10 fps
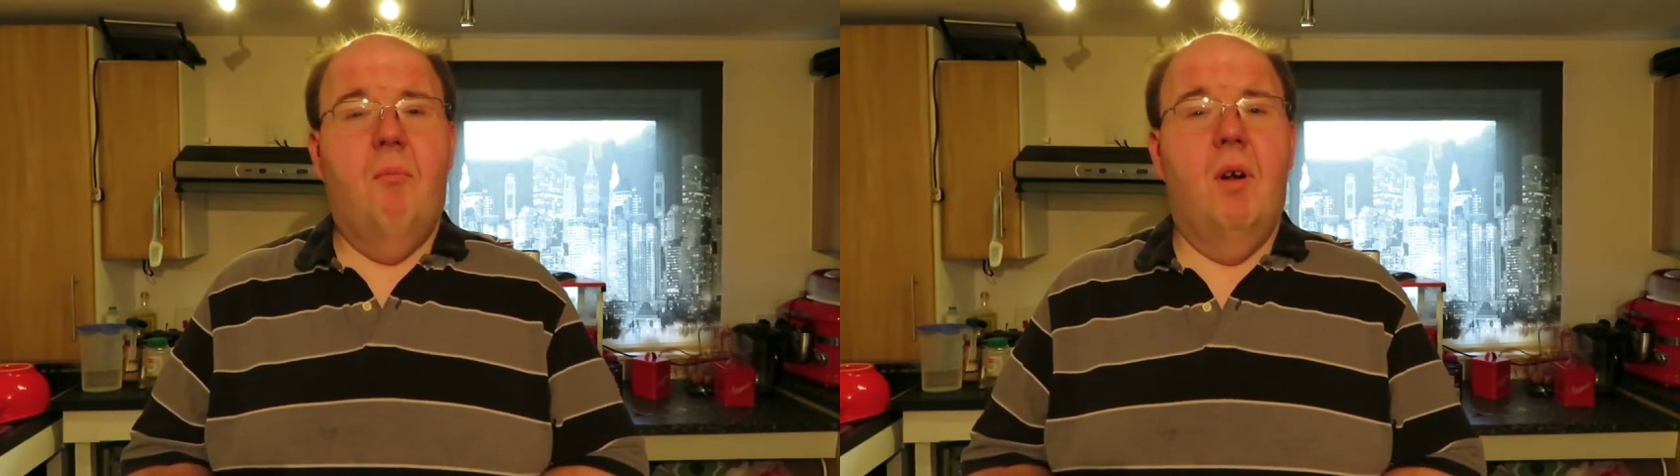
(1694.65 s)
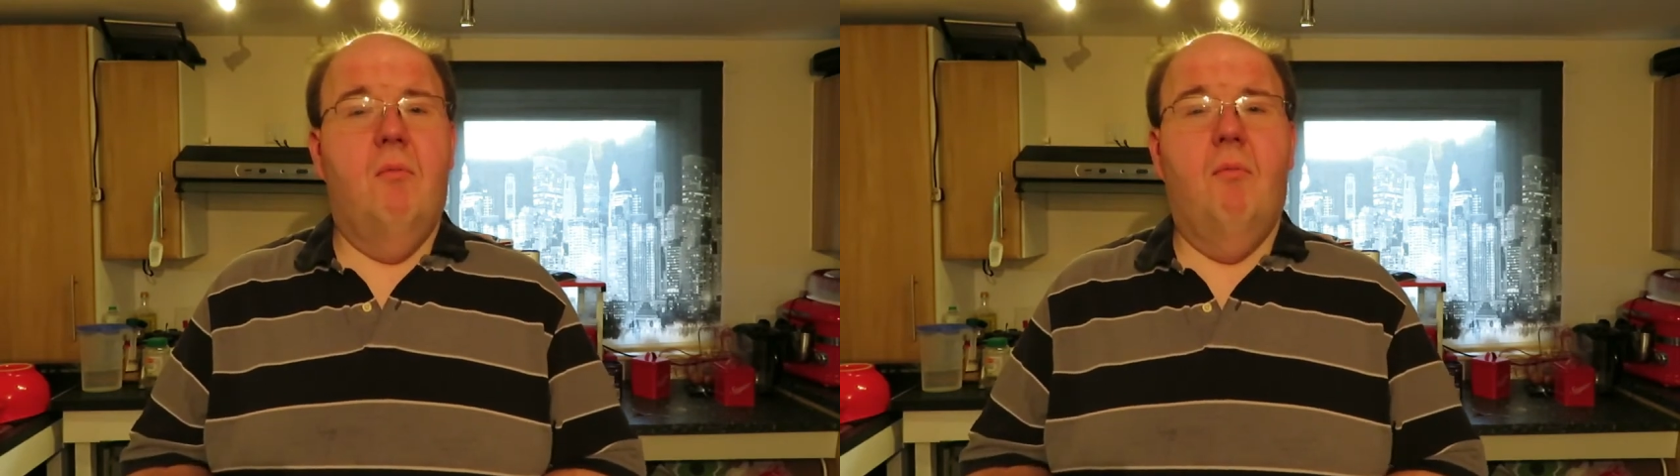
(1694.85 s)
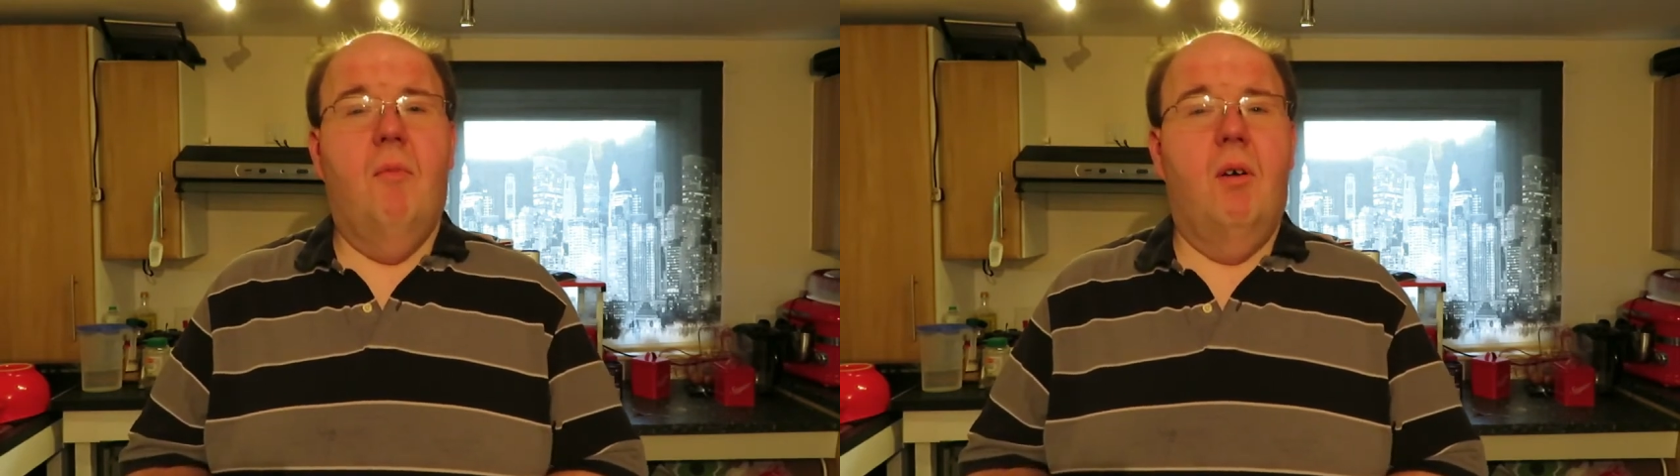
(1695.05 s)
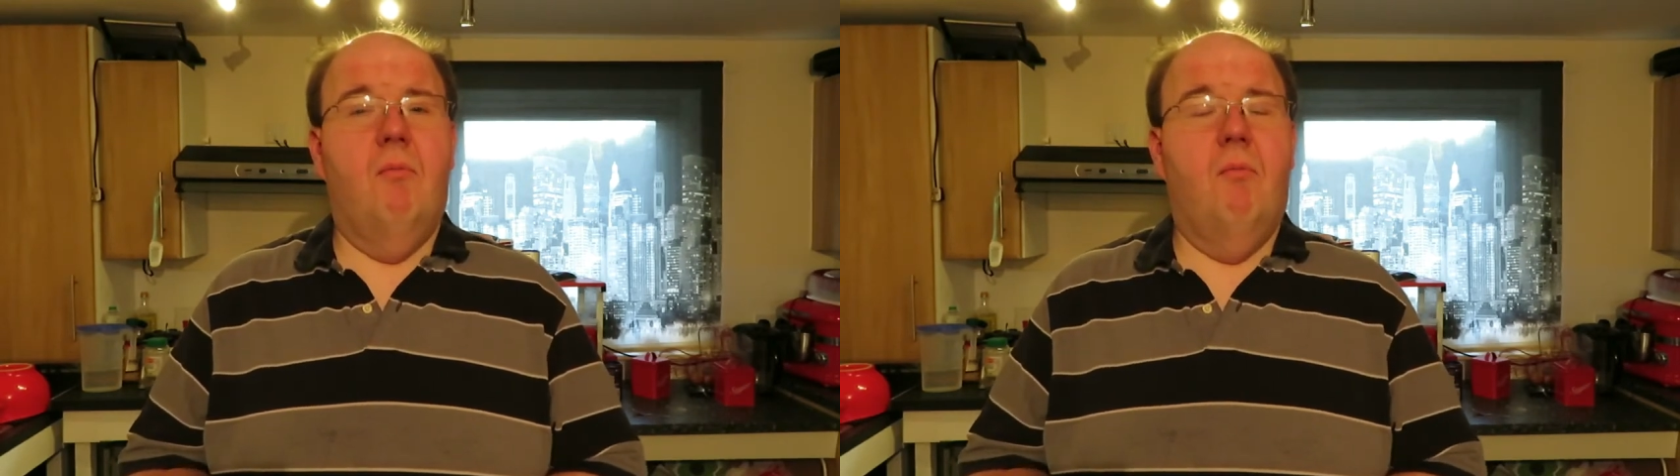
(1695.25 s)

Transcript: But, but